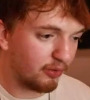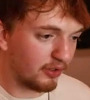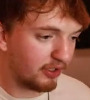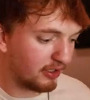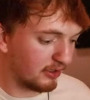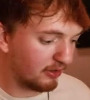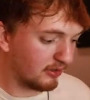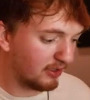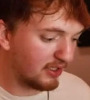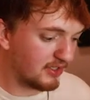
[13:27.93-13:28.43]
we're
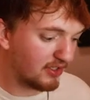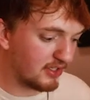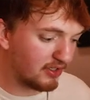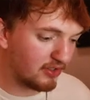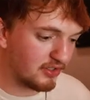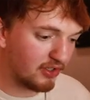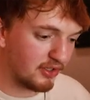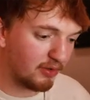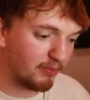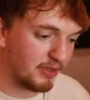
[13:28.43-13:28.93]
gonna
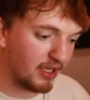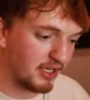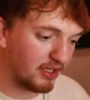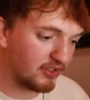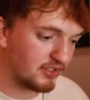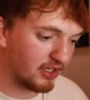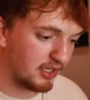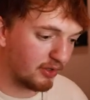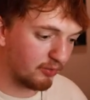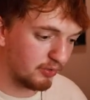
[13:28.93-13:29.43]
listen to the
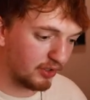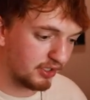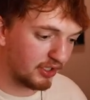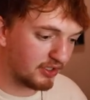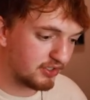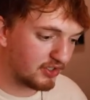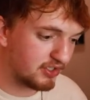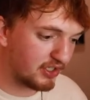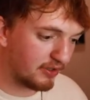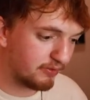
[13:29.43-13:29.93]
bass and we're
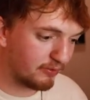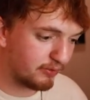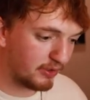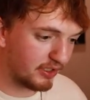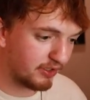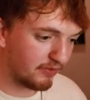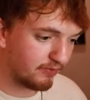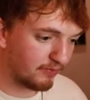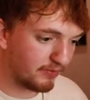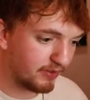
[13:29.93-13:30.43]
gonna see if we
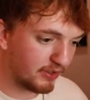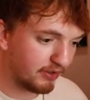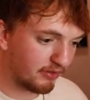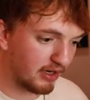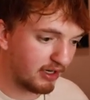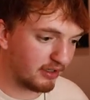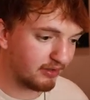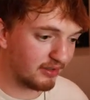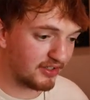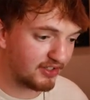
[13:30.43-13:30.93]
can figure
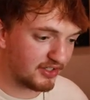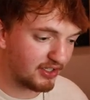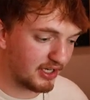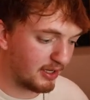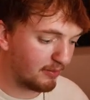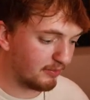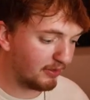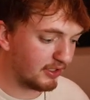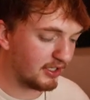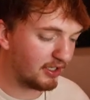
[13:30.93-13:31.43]
out the
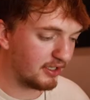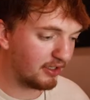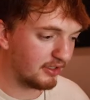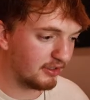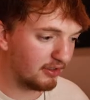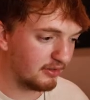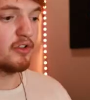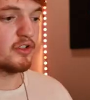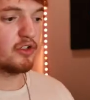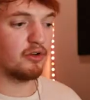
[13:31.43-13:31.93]
same key.
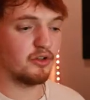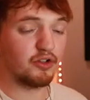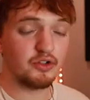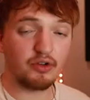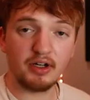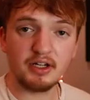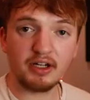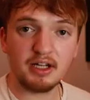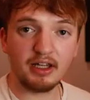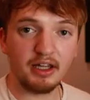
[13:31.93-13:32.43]
So a
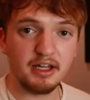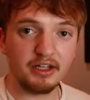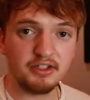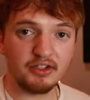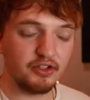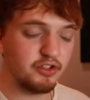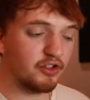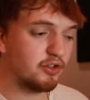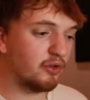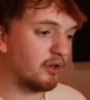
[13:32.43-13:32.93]
trick I like
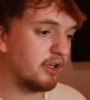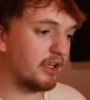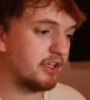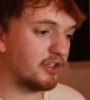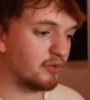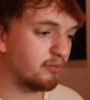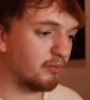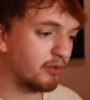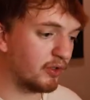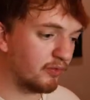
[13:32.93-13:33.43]
to do
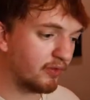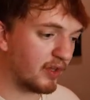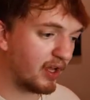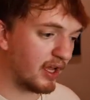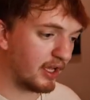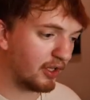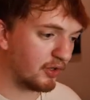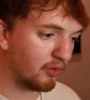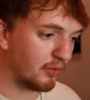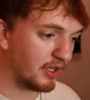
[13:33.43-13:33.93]
is move
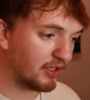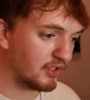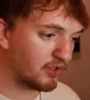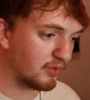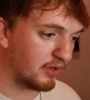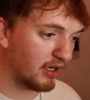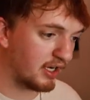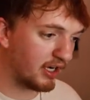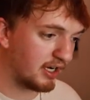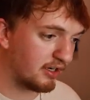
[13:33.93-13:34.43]
the 808
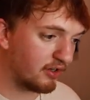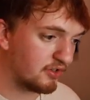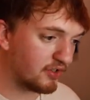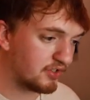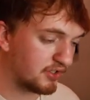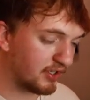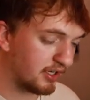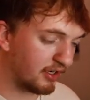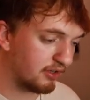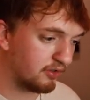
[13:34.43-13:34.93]
to a higher
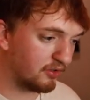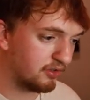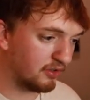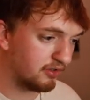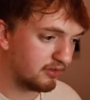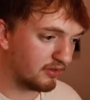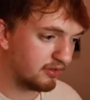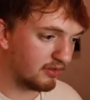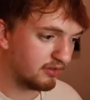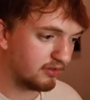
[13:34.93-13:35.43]
scale
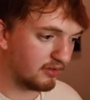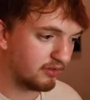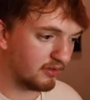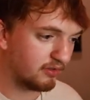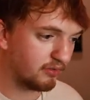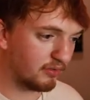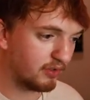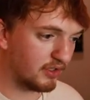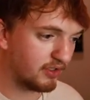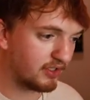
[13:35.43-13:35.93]

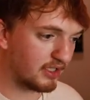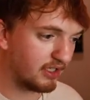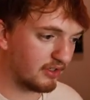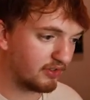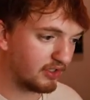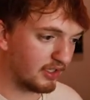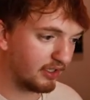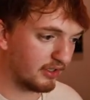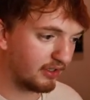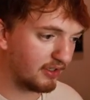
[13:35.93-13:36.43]
where it
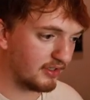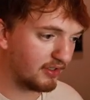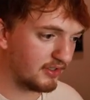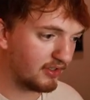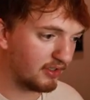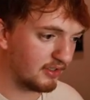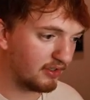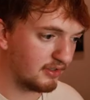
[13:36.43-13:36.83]
sounds like this,